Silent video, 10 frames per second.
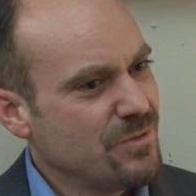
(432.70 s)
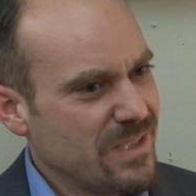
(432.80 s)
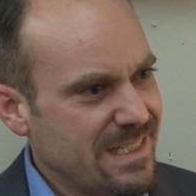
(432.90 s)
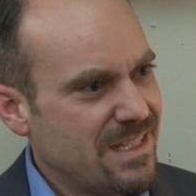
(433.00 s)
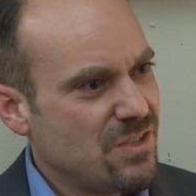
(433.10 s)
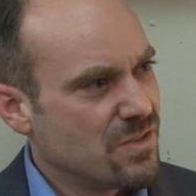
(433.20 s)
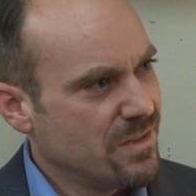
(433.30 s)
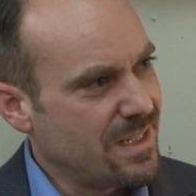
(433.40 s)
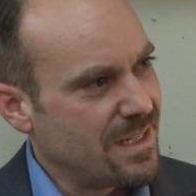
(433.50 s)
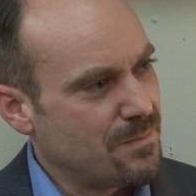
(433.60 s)
really
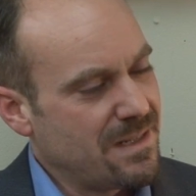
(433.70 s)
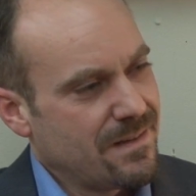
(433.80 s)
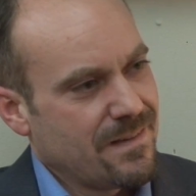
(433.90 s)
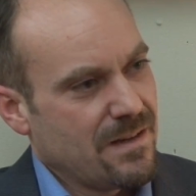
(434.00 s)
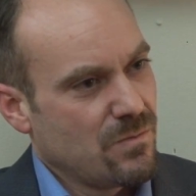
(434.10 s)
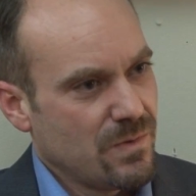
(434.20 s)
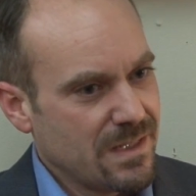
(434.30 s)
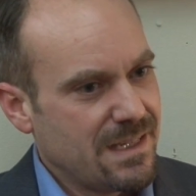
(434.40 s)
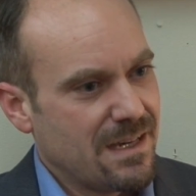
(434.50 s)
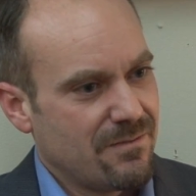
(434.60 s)
enjoying it, because I
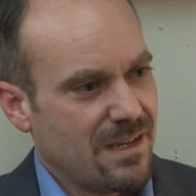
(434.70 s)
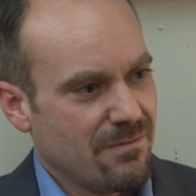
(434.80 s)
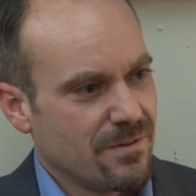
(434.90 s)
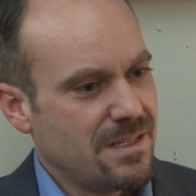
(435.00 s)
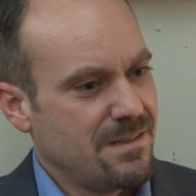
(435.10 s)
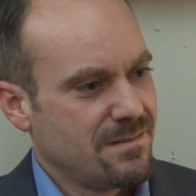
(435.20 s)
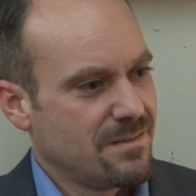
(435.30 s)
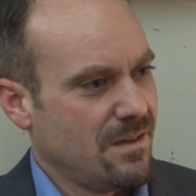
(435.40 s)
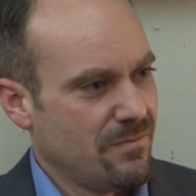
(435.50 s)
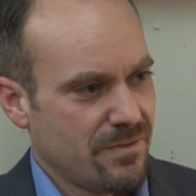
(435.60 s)
really have every
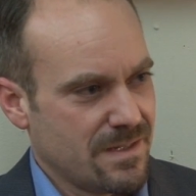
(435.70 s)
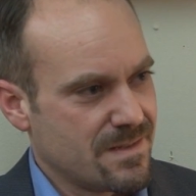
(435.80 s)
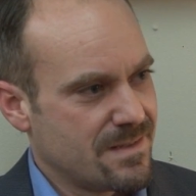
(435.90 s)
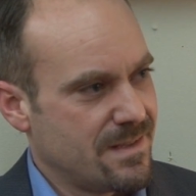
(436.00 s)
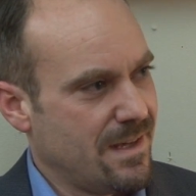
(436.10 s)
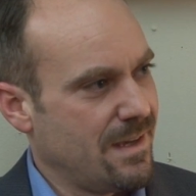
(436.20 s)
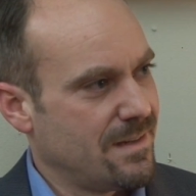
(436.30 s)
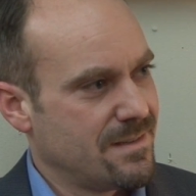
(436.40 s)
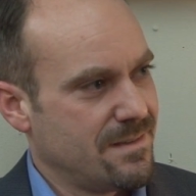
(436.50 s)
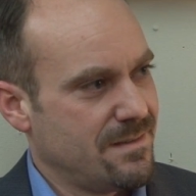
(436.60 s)
confidence
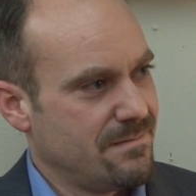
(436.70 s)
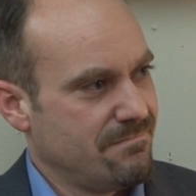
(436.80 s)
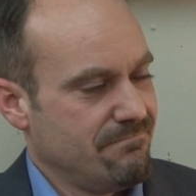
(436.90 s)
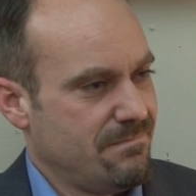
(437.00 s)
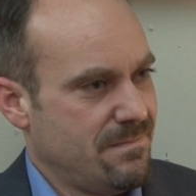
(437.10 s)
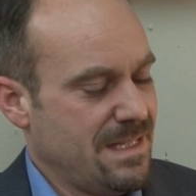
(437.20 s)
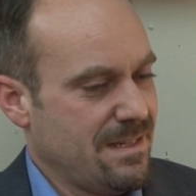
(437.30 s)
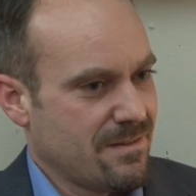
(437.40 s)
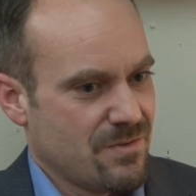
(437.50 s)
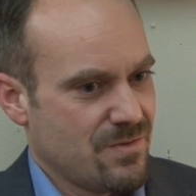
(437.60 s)
that the
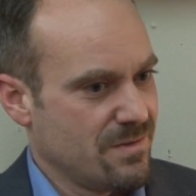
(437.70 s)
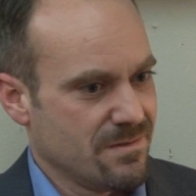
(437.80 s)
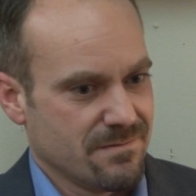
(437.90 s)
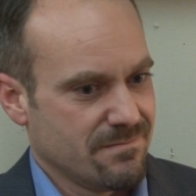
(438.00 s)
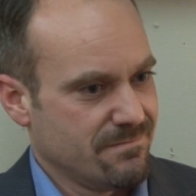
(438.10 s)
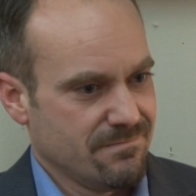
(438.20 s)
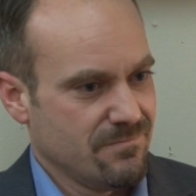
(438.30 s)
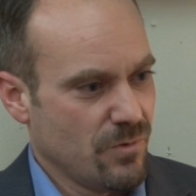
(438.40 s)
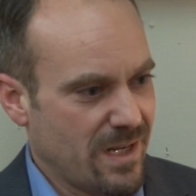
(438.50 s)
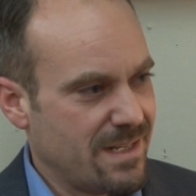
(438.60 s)
actors are
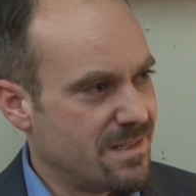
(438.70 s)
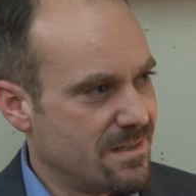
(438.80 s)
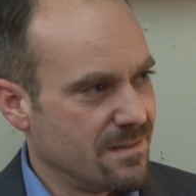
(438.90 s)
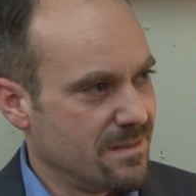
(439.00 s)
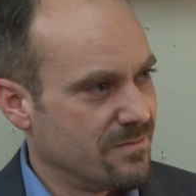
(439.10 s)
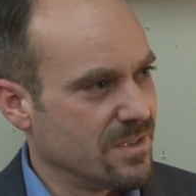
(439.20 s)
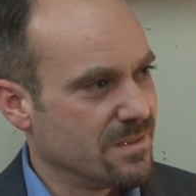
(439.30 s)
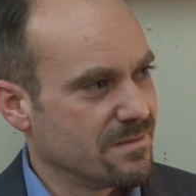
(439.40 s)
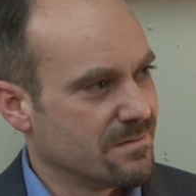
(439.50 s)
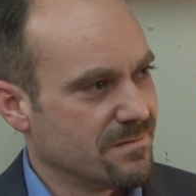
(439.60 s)
ready to
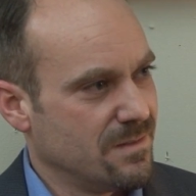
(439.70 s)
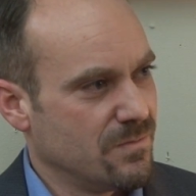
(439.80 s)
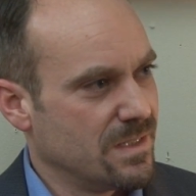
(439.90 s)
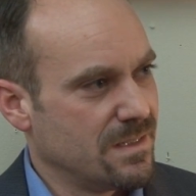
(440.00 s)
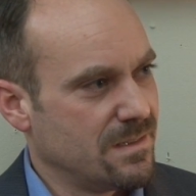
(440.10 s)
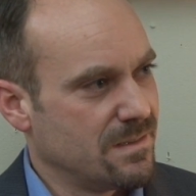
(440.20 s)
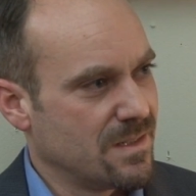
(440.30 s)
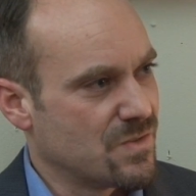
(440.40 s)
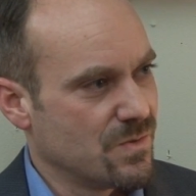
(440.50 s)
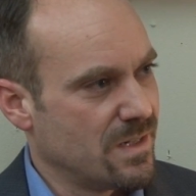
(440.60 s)
deliver a really
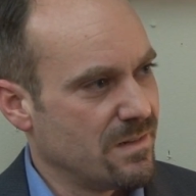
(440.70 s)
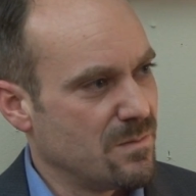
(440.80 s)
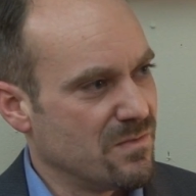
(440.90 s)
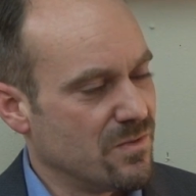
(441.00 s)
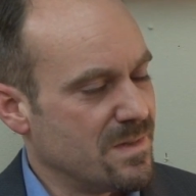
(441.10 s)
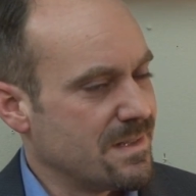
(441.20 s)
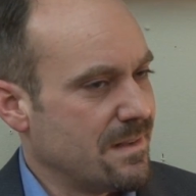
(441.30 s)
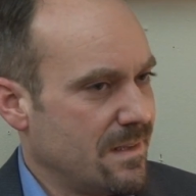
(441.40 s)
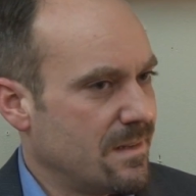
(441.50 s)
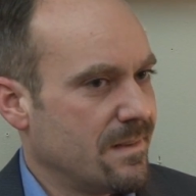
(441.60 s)
extraordinary performance. I
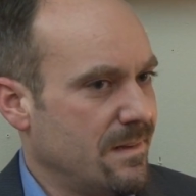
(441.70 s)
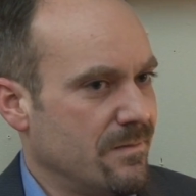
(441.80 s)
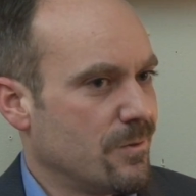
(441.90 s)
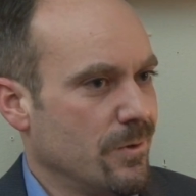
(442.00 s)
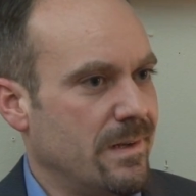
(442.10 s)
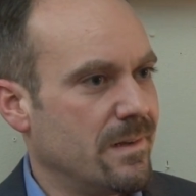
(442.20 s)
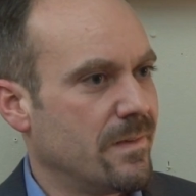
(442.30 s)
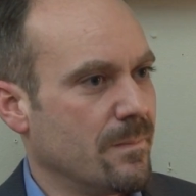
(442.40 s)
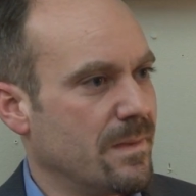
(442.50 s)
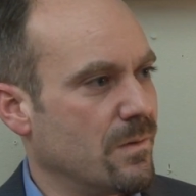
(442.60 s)
think they've created
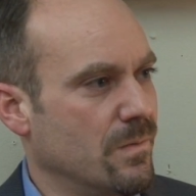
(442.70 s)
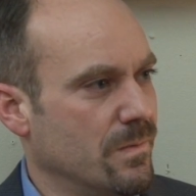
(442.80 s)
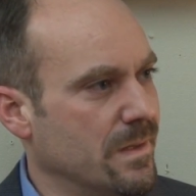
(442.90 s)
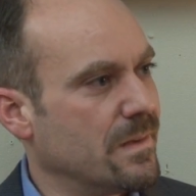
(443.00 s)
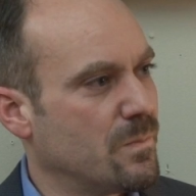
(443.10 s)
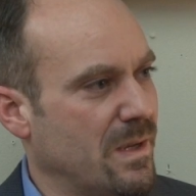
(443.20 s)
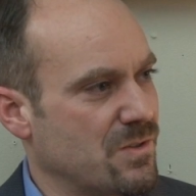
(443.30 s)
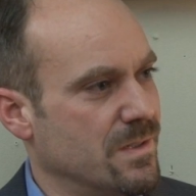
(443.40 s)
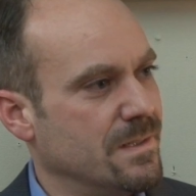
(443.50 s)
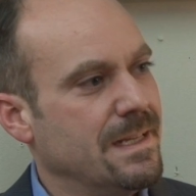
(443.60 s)
something really
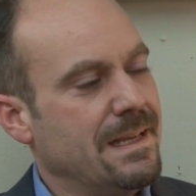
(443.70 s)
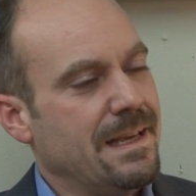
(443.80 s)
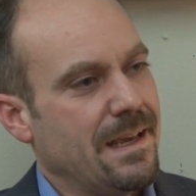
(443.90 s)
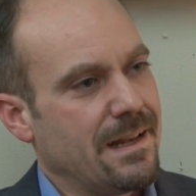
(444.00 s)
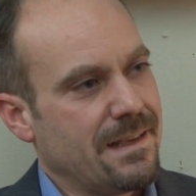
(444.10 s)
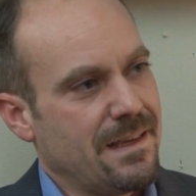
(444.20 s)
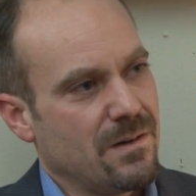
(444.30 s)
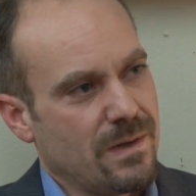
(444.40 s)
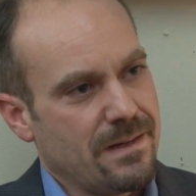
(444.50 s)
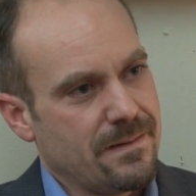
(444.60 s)
special, and I
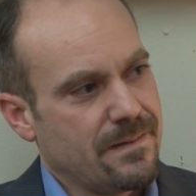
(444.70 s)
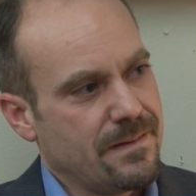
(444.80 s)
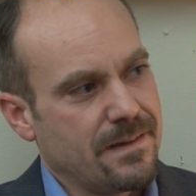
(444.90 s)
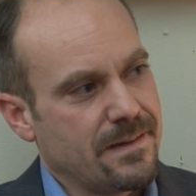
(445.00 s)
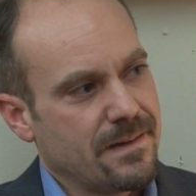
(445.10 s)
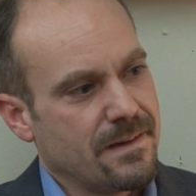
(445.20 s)
can't wait to see it.